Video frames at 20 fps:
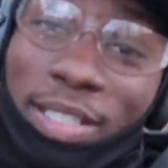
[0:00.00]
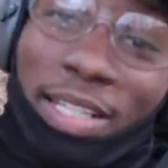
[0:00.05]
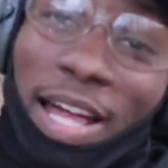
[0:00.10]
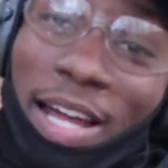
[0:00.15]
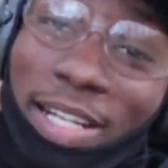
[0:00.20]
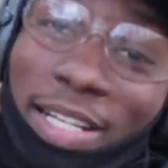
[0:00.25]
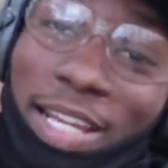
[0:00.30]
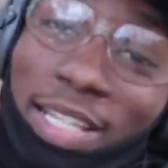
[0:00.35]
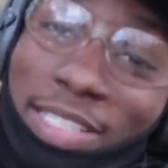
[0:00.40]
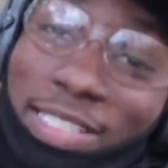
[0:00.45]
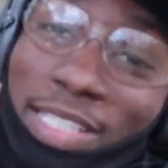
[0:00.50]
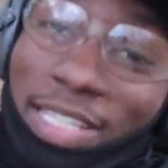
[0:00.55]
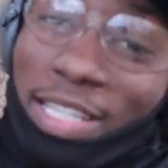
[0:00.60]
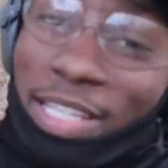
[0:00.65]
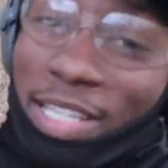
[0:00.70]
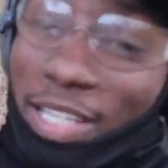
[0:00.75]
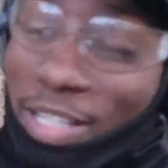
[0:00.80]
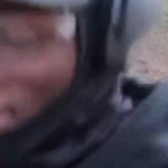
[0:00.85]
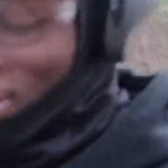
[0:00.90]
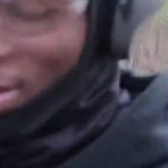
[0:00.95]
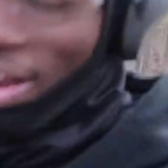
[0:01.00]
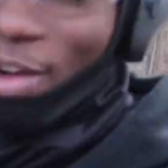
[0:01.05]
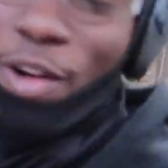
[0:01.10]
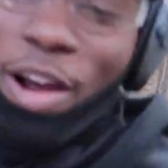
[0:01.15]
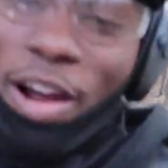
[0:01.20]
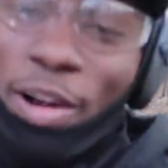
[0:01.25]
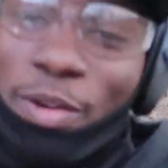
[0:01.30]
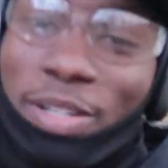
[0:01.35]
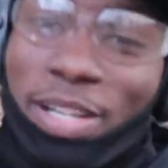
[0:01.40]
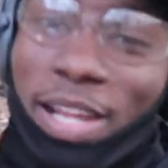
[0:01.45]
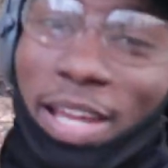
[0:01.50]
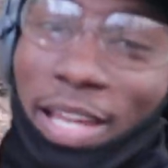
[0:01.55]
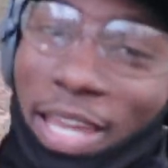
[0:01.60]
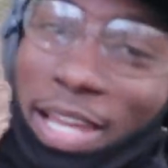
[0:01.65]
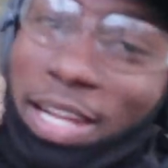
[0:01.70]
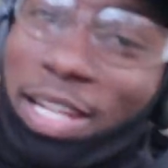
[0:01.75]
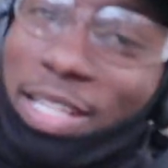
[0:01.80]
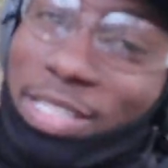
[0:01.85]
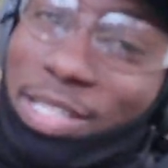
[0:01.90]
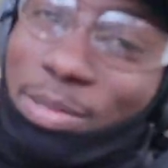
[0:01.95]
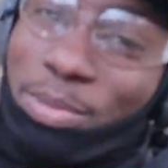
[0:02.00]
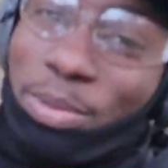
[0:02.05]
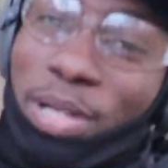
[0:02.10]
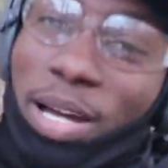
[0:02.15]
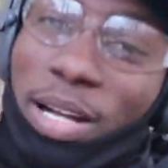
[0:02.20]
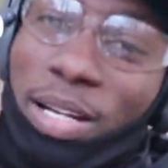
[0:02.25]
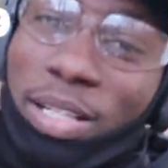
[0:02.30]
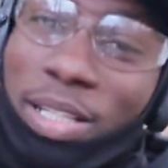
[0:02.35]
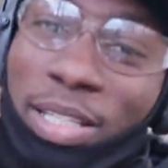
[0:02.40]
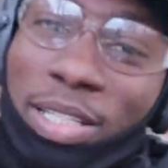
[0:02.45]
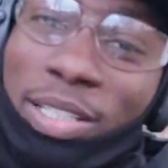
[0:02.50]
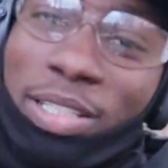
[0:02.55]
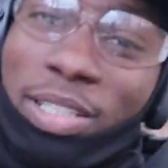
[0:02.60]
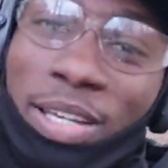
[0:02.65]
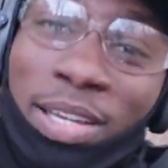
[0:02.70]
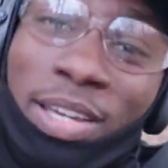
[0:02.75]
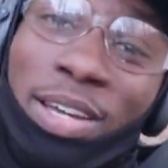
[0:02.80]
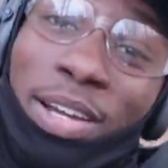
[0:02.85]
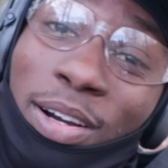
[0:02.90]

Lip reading: Glock 19, or y'all rocking with that Canik TP9 Elite?